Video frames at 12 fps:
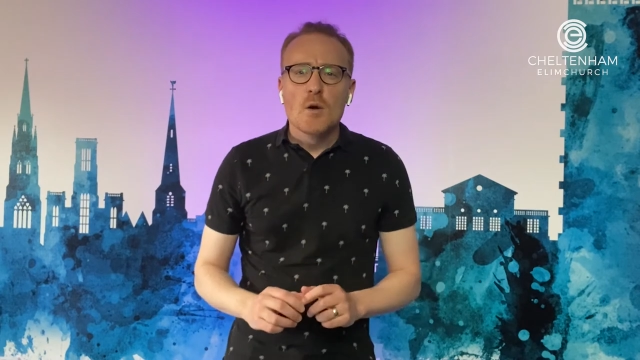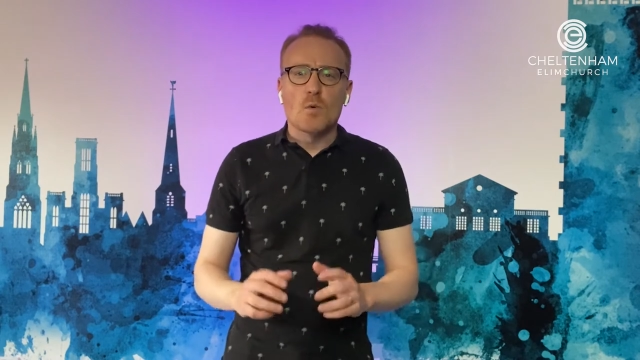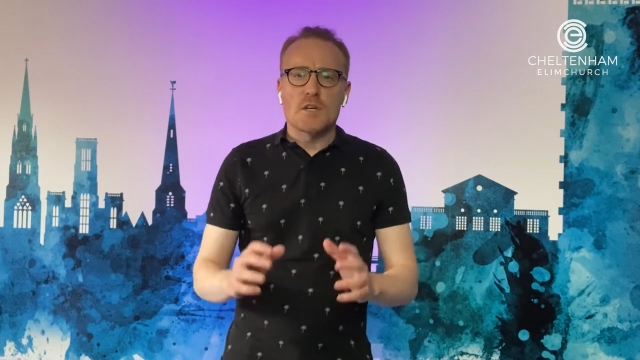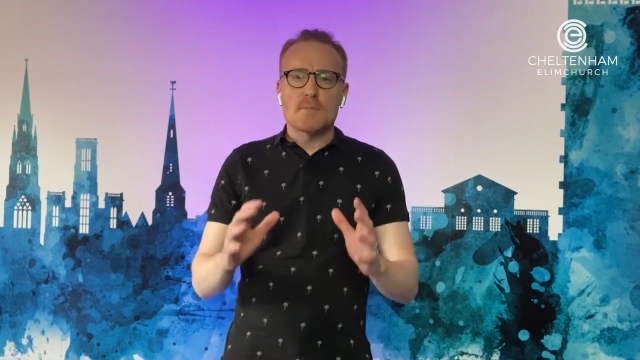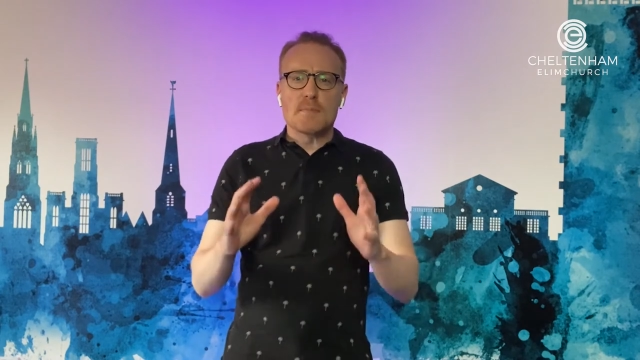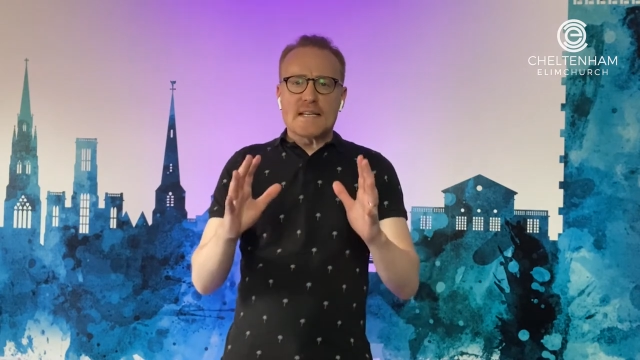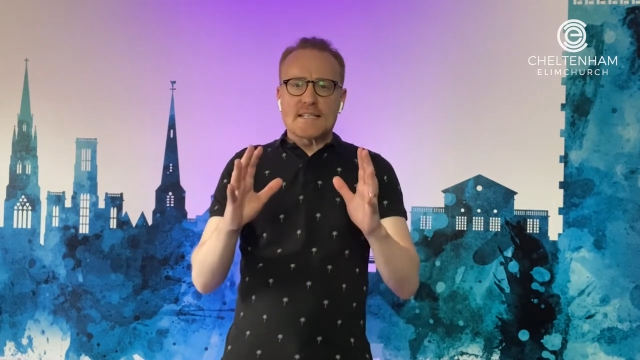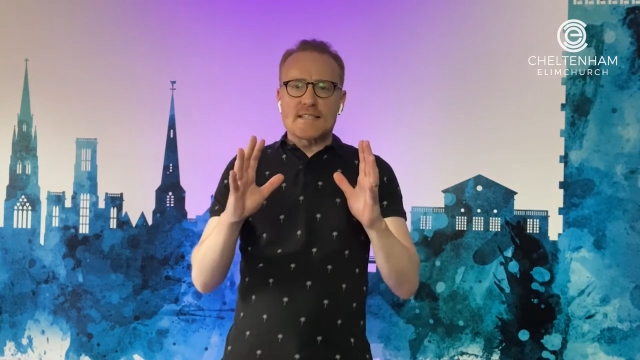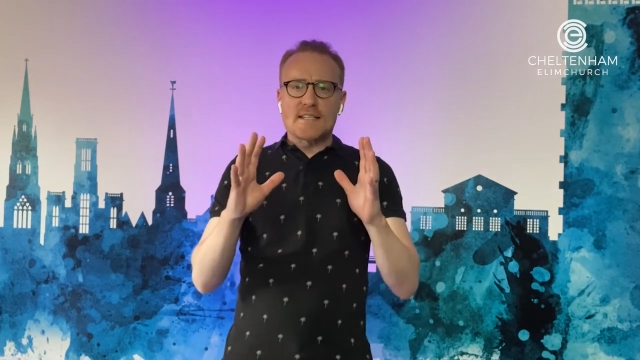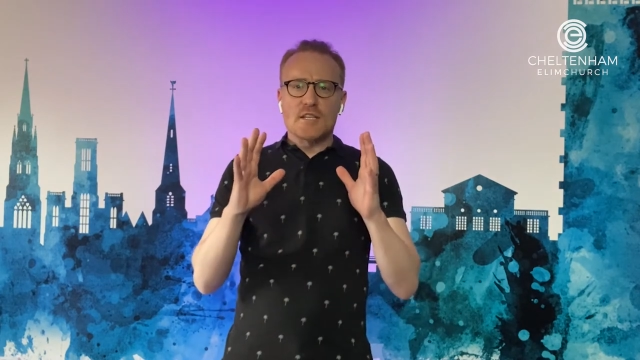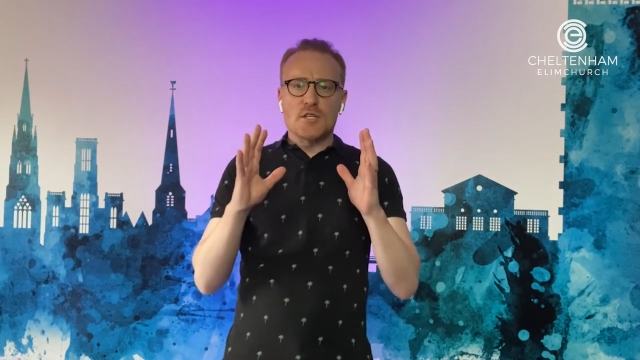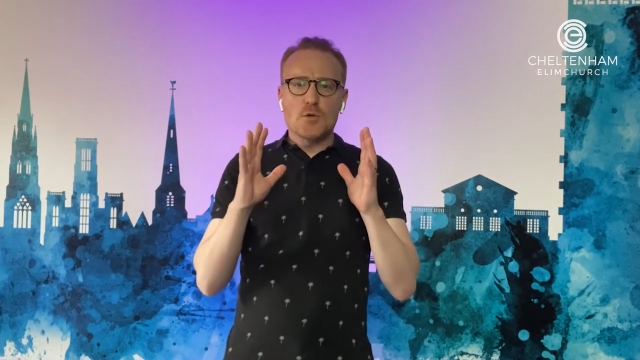which means
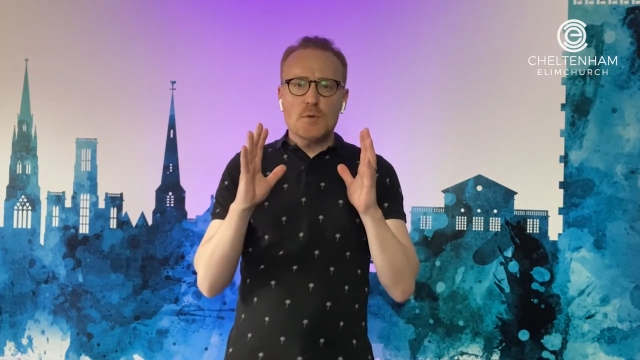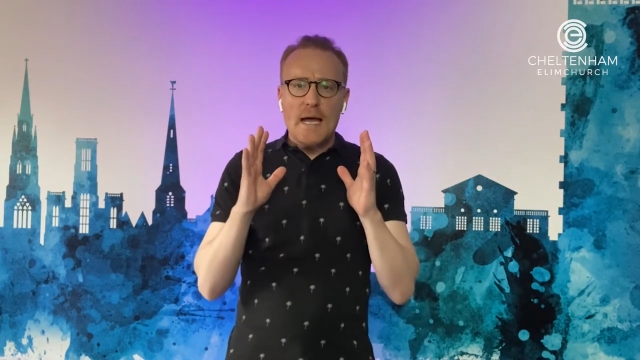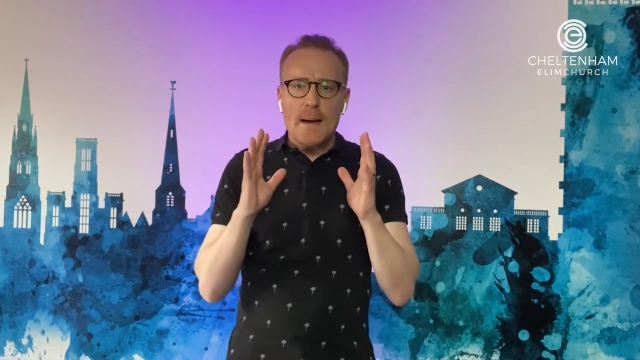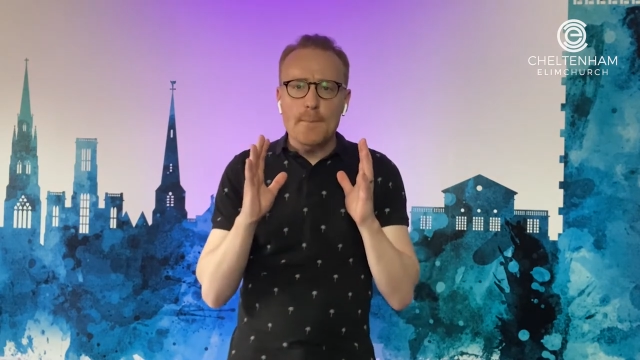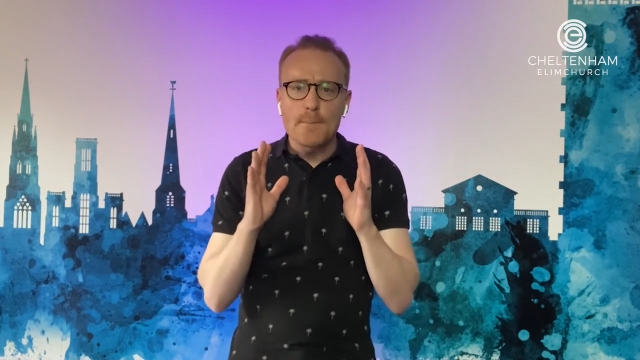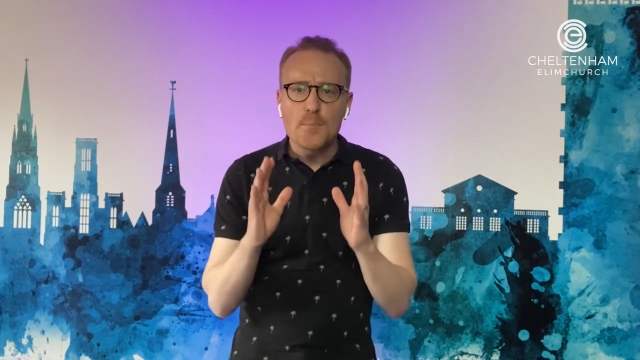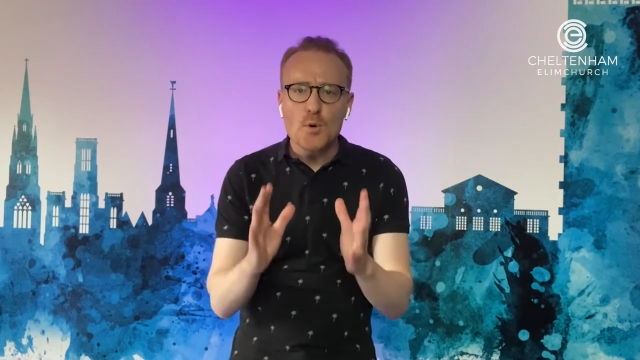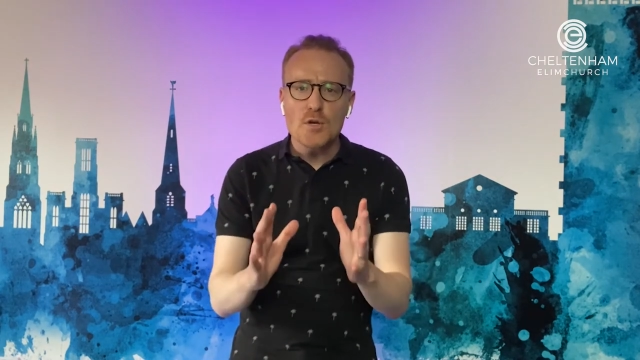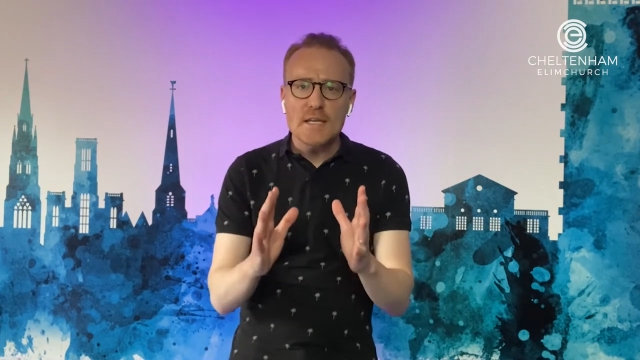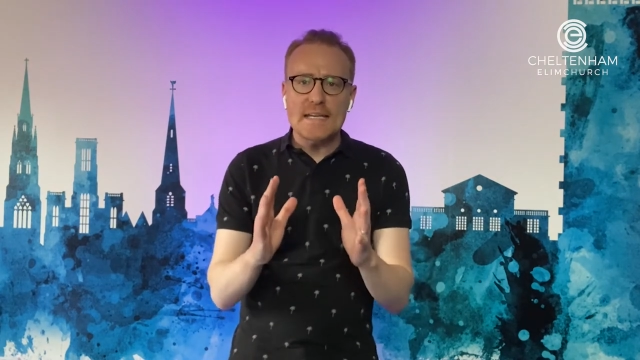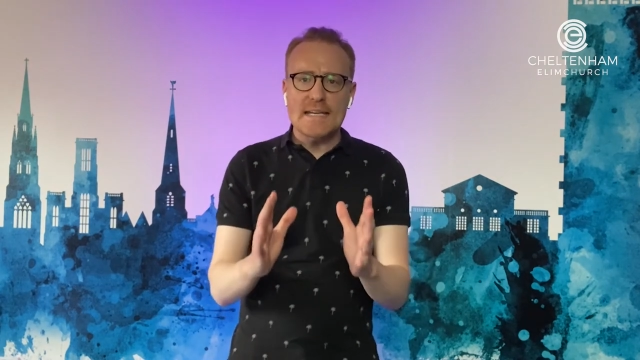that you can book